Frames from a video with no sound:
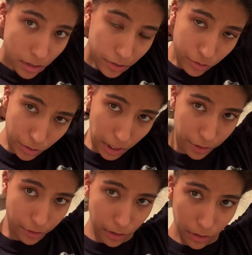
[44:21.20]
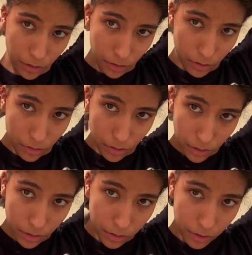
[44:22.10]
together
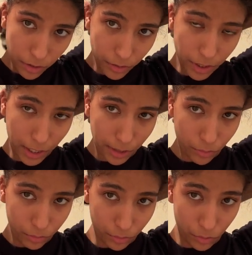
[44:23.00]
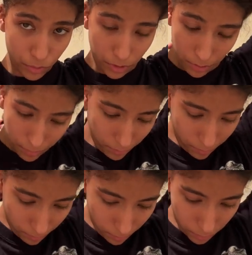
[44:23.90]
so that I don't lose it
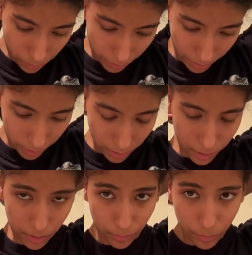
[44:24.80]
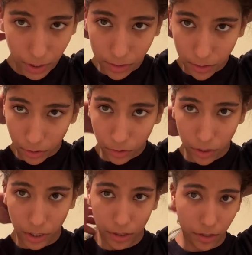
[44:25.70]
so that it doesn't mix into
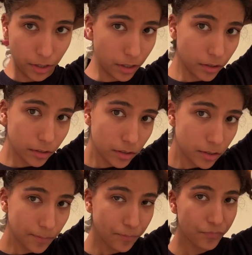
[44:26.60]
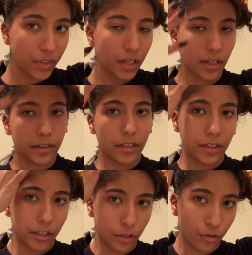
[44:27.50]
anything else and then
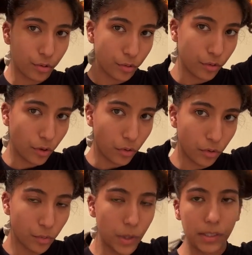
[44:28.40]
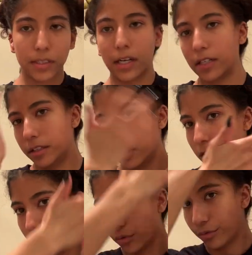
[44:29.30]
I go through the whole one side and then I
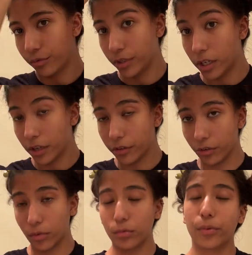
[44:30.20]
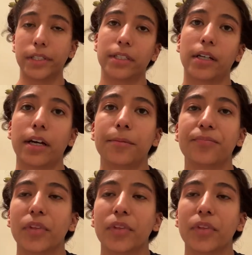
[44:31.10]
go through the other whole one side